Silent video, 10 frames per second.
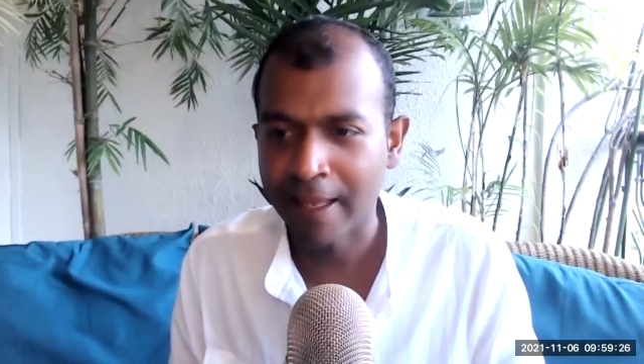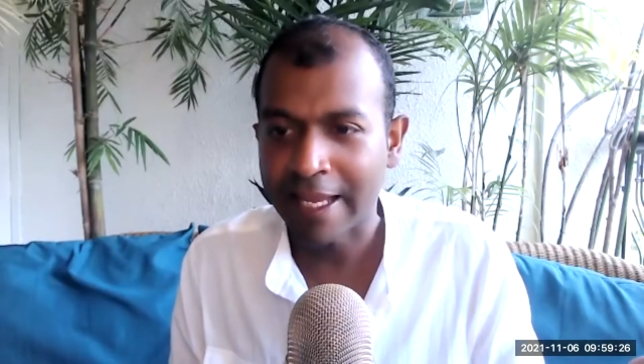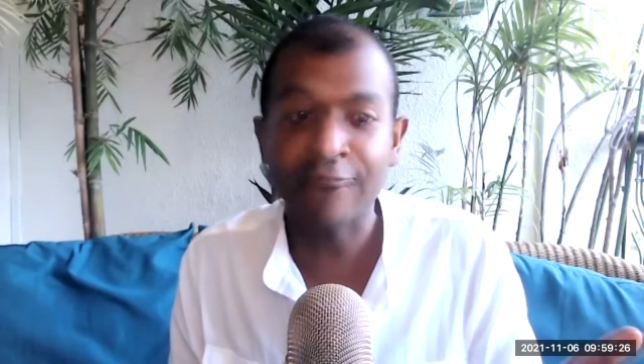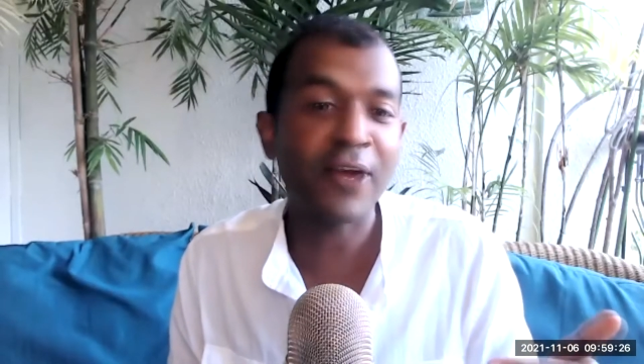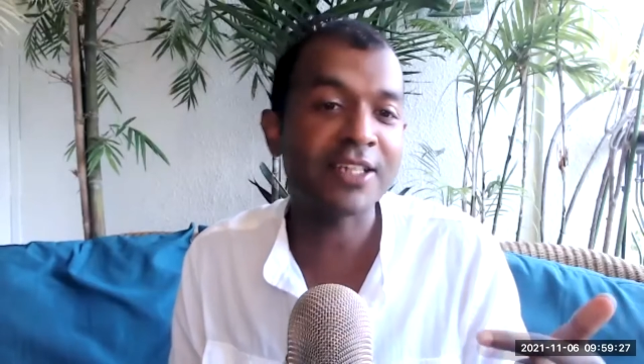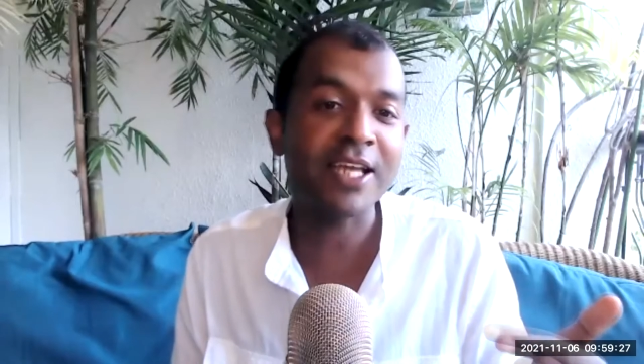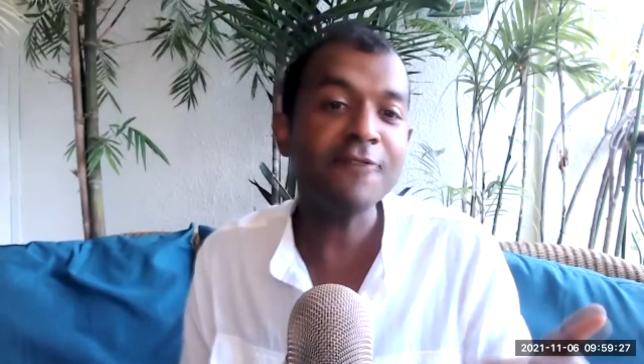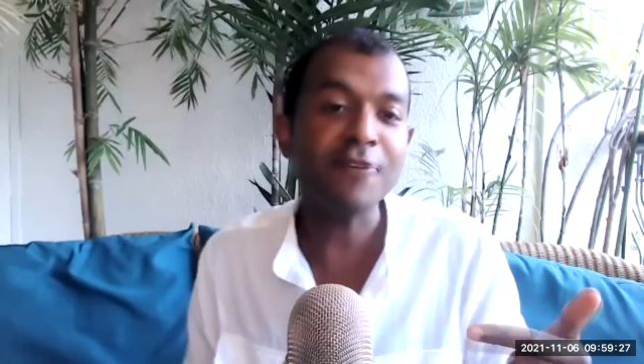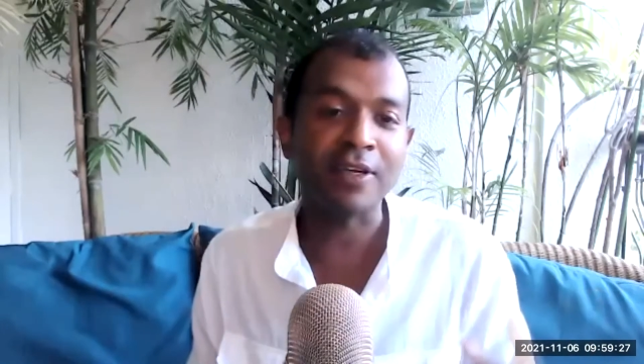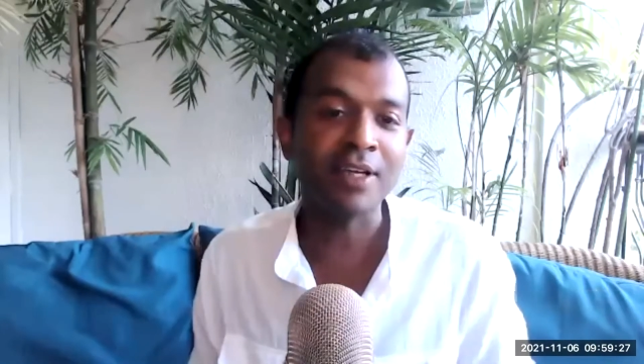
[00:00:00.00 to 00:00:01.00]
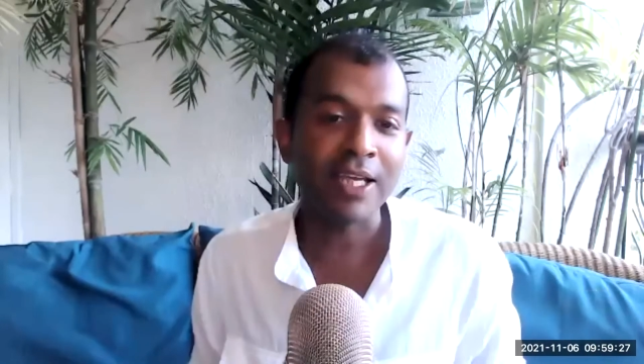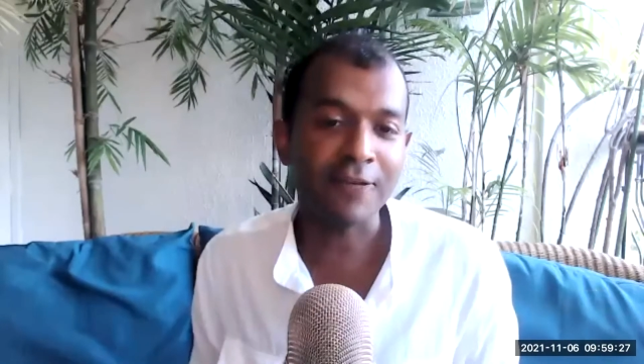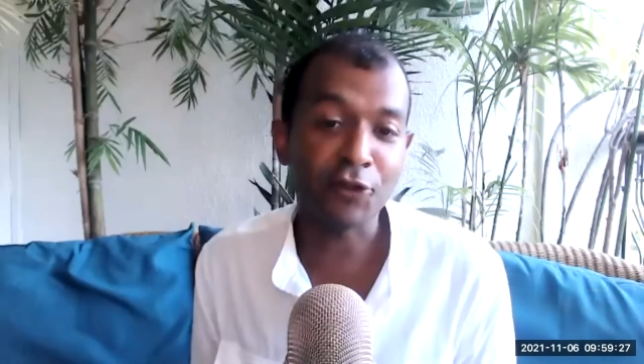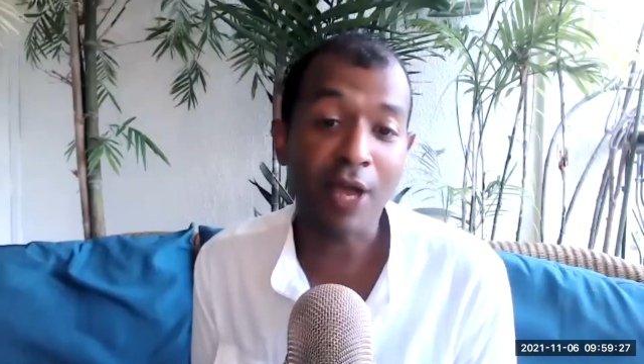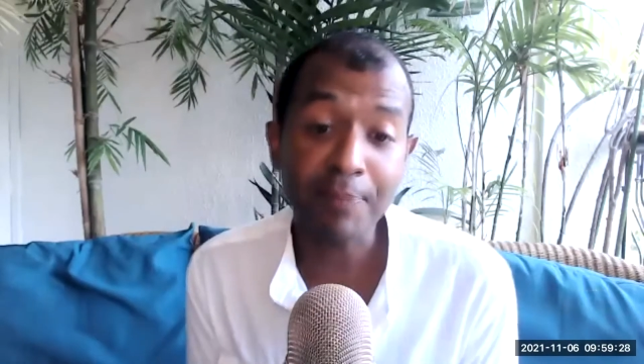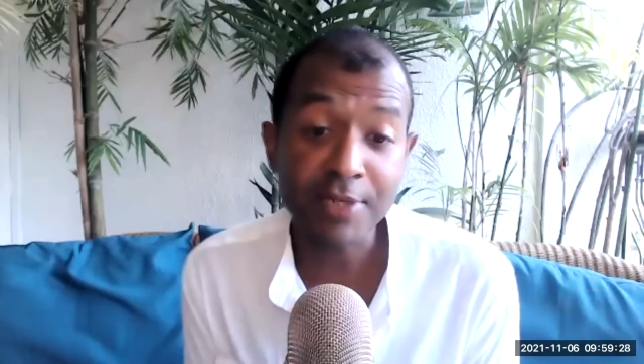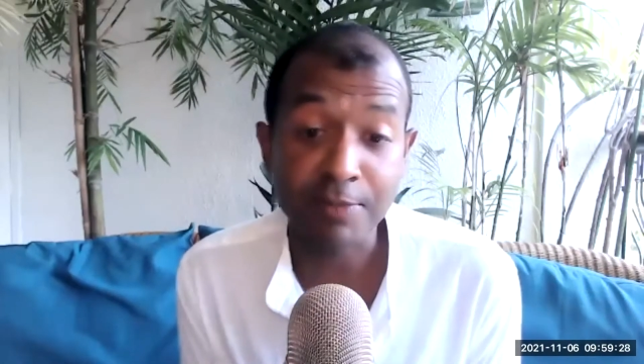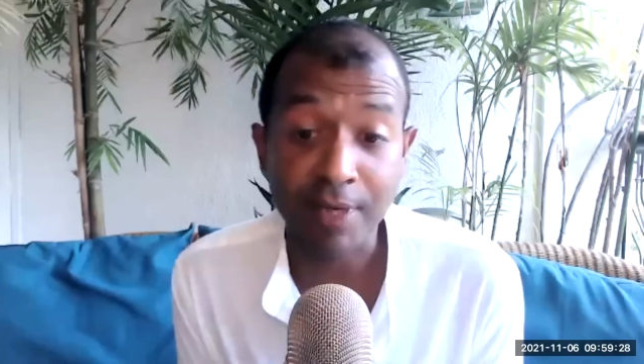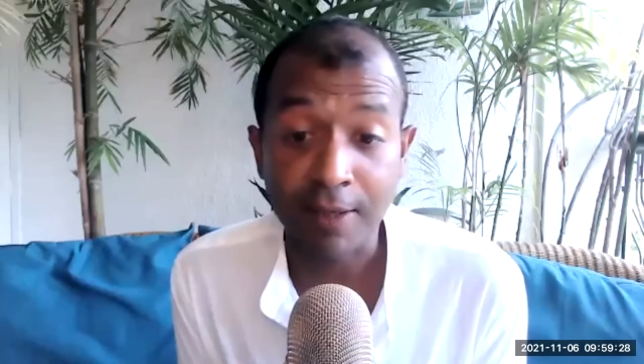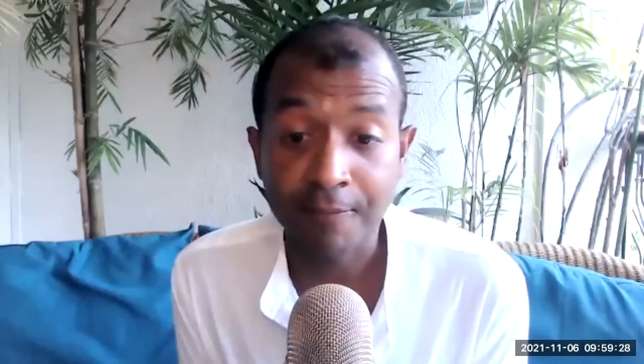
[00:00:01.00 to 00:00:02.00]
In fact, even if you happen to
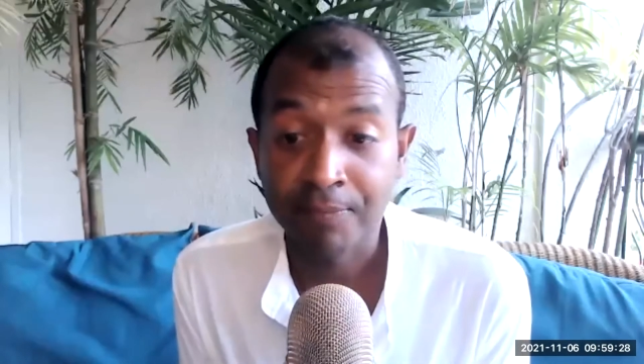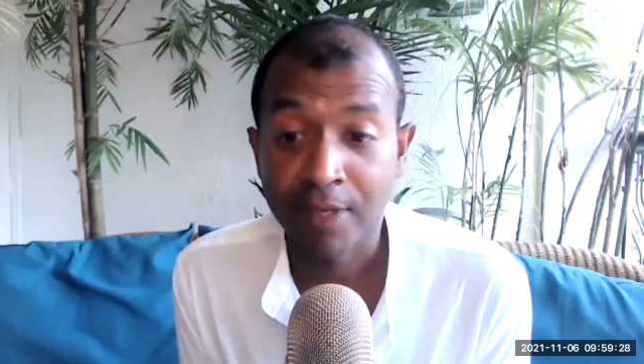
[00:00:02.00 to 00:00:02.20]
be